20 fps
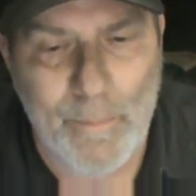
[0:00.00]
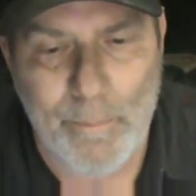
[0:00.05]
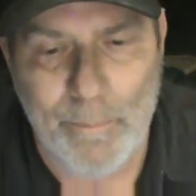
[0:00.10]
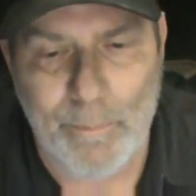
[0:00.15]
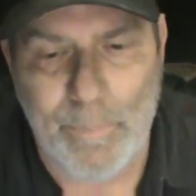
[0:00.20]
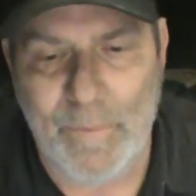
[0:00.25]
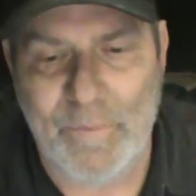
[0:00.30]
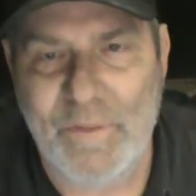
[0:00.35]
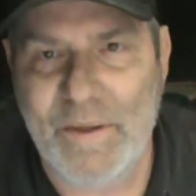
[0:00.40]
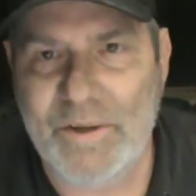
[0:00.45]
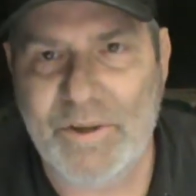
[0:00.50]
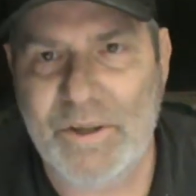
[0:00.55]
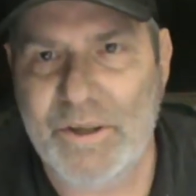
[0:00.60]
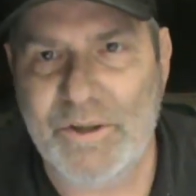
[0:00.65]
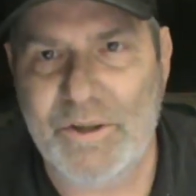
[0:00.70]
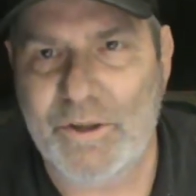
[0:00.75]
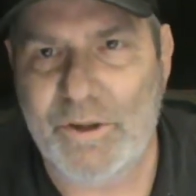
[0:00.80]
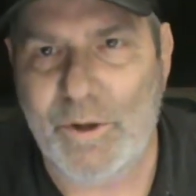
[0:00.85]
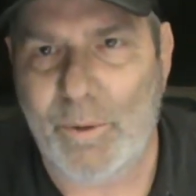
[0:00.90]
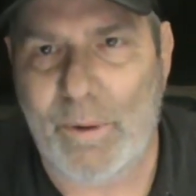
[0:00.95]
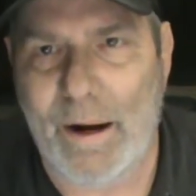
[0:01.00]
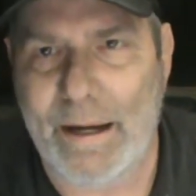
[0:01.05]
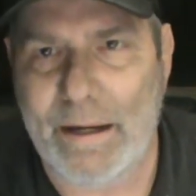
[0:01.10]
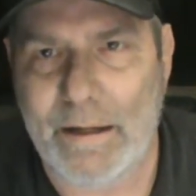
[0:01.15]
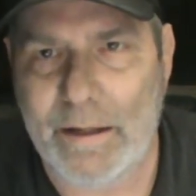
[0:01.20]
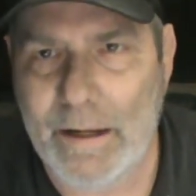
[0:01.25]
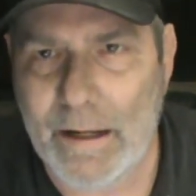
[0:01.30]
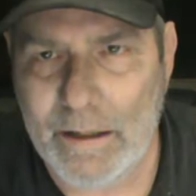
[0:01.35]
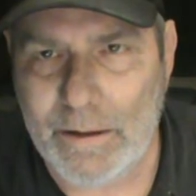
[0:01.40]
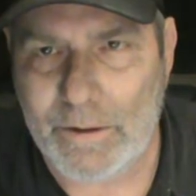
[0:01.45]
But this isn't the right
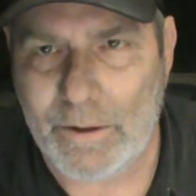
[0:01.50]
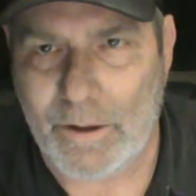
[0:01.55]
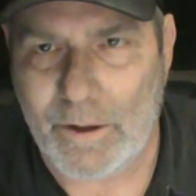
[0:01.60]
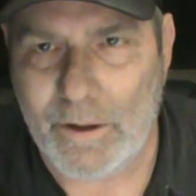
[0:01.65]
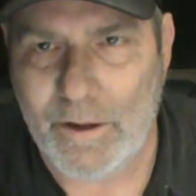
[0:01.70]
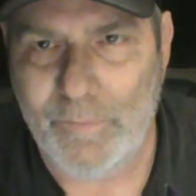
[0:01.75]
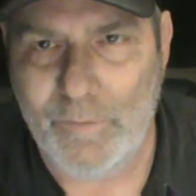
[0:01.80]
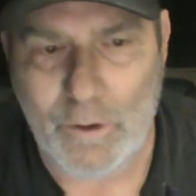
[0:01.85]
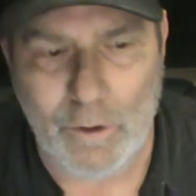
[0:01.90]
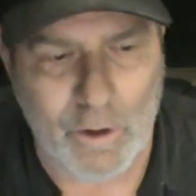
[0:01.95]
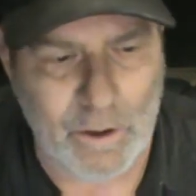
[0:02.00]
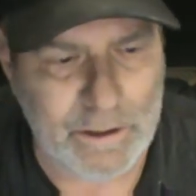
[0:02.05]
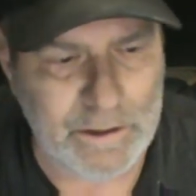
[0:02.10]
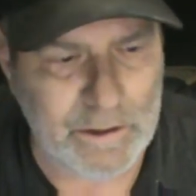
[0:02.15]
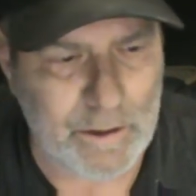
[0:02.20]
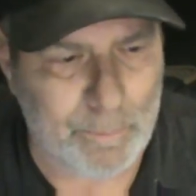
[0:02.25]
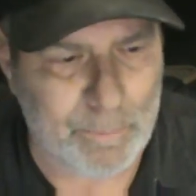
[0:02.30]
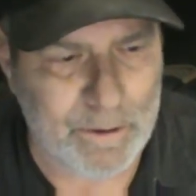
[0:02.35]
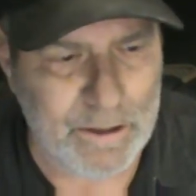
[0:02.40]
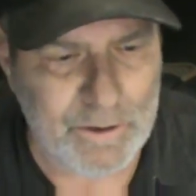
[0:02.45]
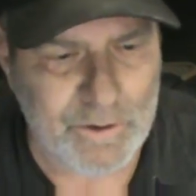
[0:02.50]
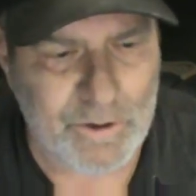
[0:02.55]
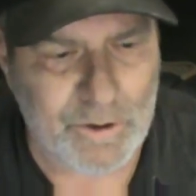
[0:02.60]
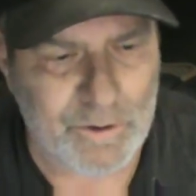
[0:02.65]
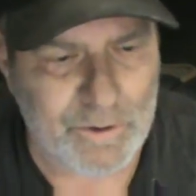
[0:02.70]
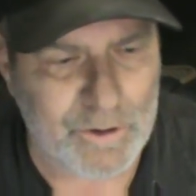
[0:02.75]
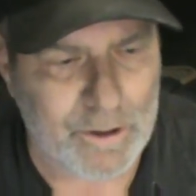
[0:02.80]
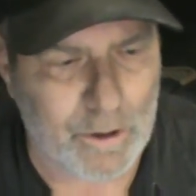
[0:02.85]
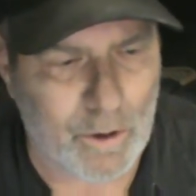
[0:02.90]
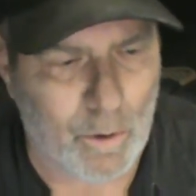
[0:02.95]
connector. If you look at the
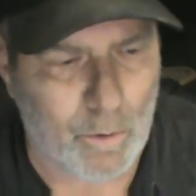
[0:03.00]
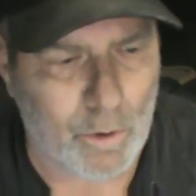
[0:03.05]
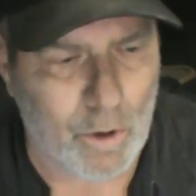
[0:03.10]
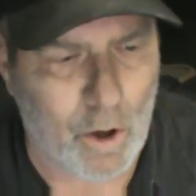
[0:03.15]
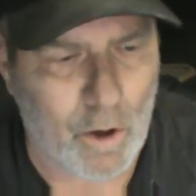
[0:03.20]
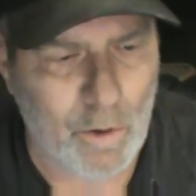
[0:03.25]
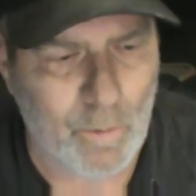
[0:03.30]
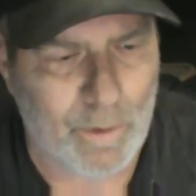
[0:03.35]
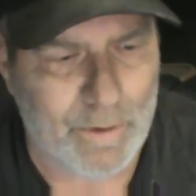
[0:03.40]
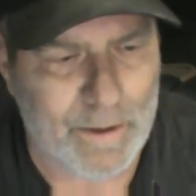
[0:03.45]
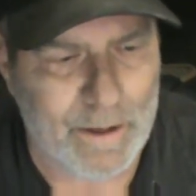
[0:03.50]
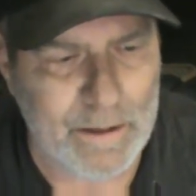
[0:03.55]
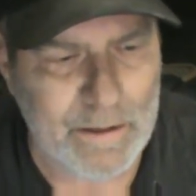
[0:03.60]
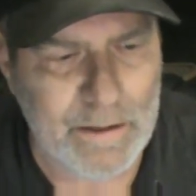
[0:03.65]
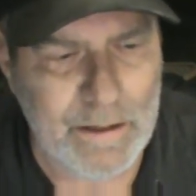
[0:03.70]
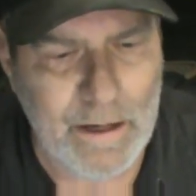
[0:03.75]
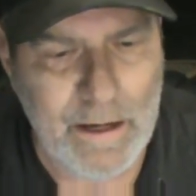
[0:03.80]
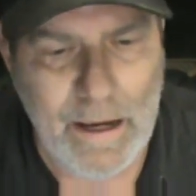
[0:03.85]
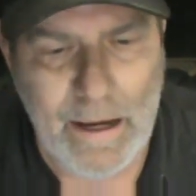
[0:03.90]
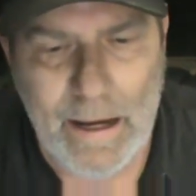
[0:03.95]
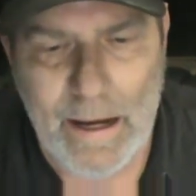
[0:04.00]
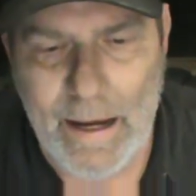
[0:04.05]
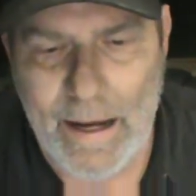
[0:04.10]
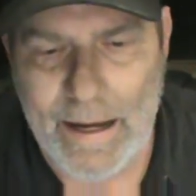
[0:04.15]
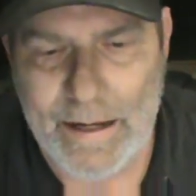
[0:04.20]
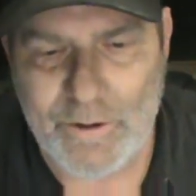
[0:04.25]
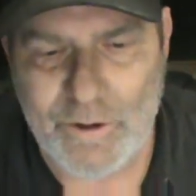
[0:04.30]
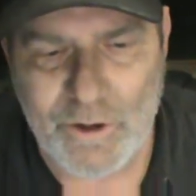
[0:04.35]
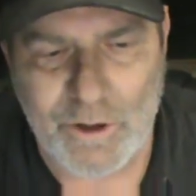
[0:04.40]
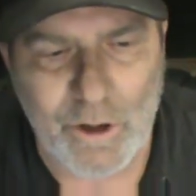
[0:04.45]
pictures that go along with it,
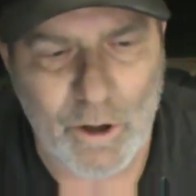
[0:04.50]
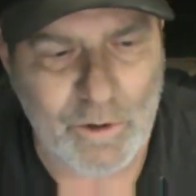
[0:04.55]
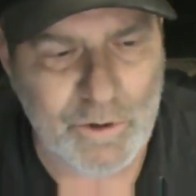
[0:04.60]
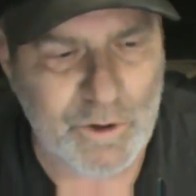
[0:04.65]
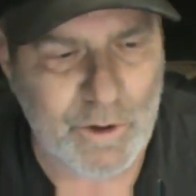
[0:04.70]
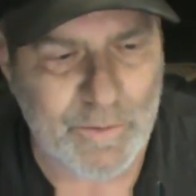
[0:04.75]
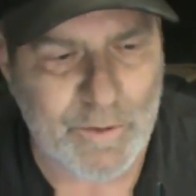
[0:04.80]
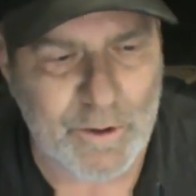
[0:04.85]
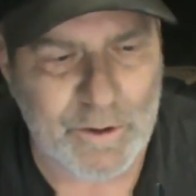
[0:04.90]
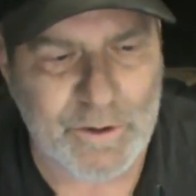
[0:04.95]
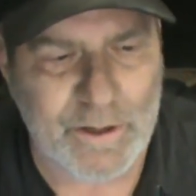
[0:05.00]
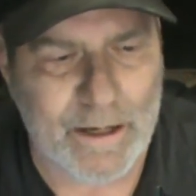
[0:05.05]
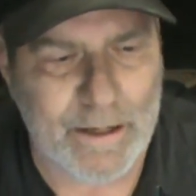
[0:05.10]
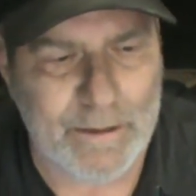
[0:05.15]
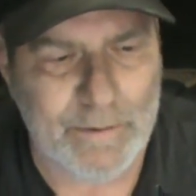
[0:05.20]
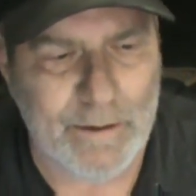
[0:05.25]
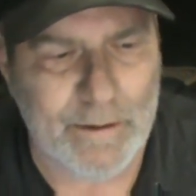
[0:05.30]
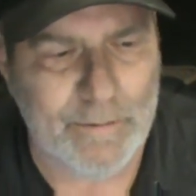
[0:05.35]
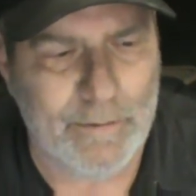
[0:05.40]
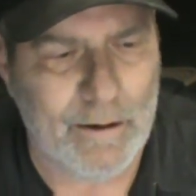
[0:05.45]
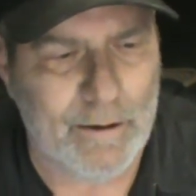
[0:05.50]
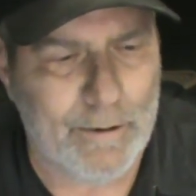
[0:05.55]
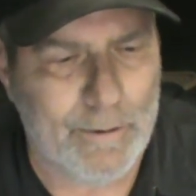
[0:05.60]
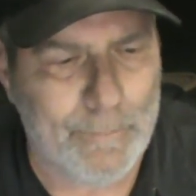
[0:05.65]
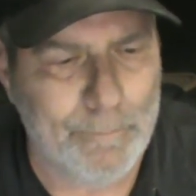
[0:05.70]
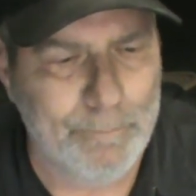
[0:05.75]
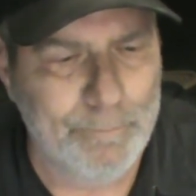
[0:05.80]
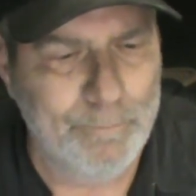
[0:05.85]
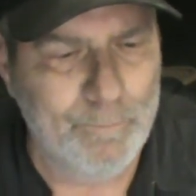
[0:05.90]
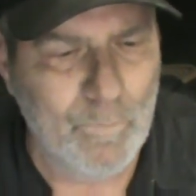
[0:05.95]
it shows you there's a
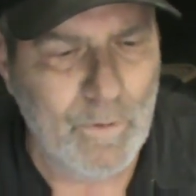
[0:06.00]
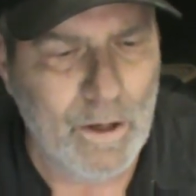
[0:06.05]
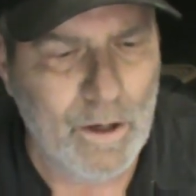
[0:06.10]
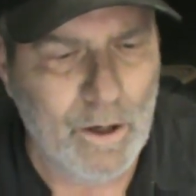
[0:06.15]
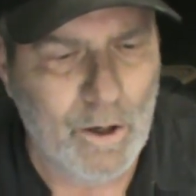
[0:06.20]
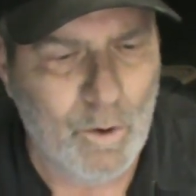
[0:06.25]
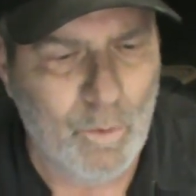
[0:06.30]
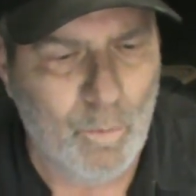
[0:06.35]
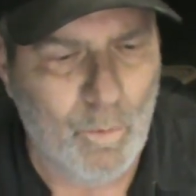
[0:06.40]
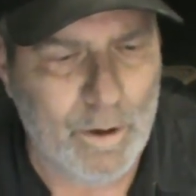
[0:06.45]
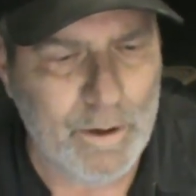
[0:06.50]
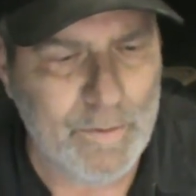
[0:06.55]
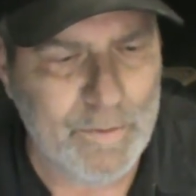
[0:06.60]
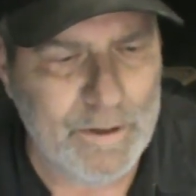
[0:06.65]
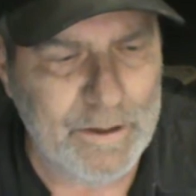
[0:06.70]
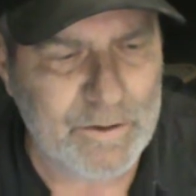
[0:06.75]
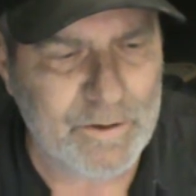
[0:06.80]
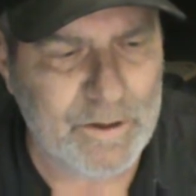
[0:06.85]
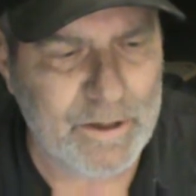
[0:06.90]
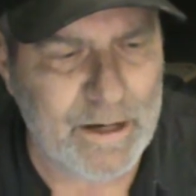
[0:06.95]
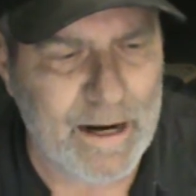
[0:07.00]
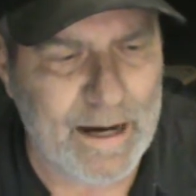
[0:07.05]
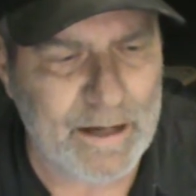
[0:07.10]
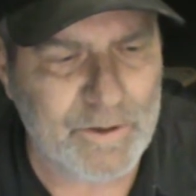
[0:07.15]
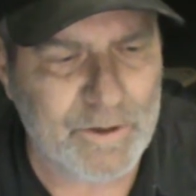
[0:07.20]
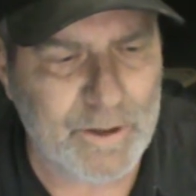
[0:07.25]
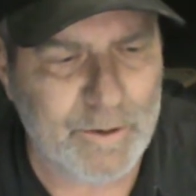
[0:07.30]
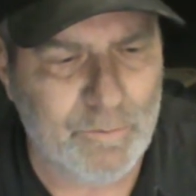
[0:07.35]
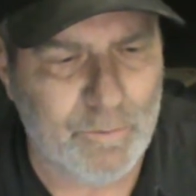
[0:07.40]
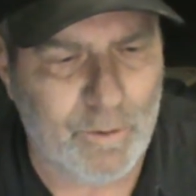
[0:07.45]
one of these that
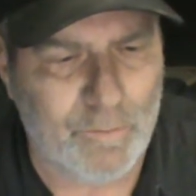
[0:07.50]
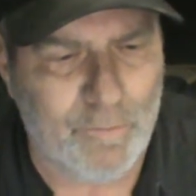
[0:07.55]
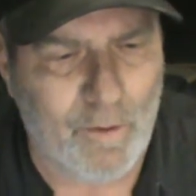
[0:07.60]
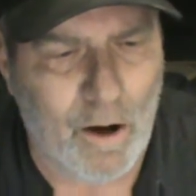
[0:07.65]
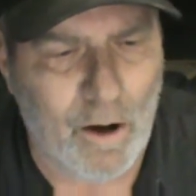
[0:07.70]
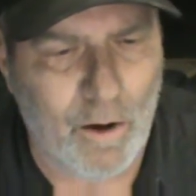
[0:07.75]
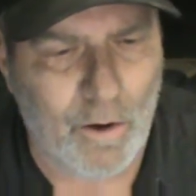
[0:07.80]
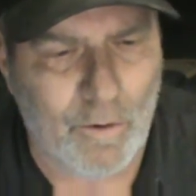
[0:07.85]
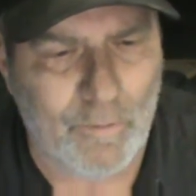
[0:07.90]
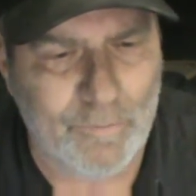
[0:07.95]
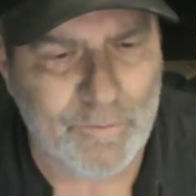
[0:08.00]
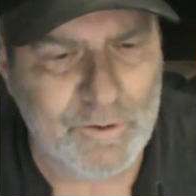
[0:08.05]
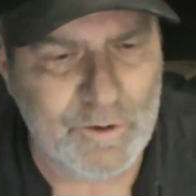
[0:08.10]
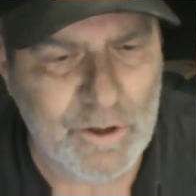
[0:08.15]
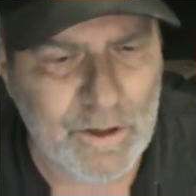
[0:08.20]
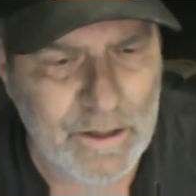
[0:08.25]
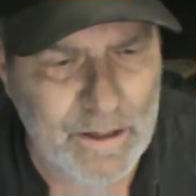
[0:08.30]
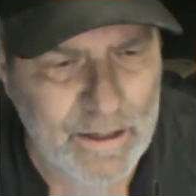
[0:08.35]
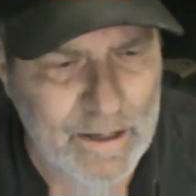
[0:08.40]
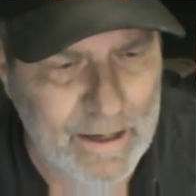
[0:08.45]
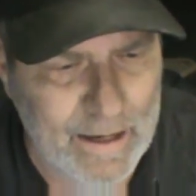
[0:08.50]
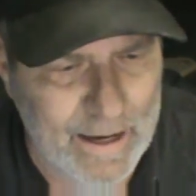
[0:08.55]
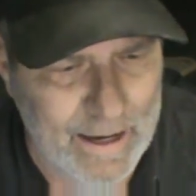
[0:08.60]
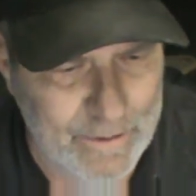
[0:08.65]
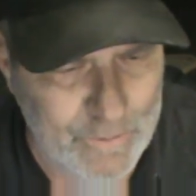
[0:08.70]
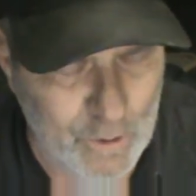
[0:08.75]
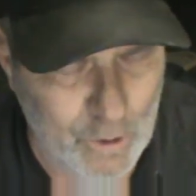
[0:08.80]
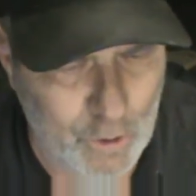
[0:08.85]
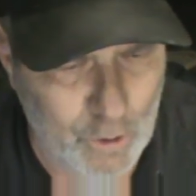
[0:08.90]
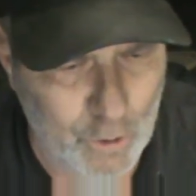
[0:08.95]
actually revolves,
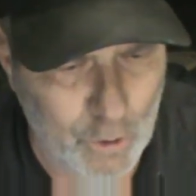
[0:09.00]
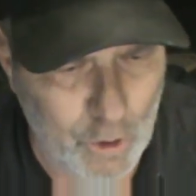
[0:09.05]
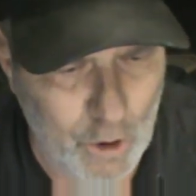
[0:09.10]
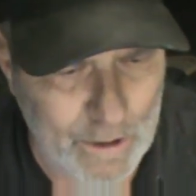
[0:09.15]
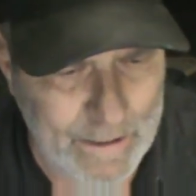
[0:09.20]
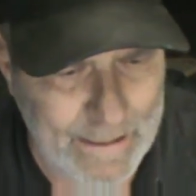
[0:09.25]
and you can look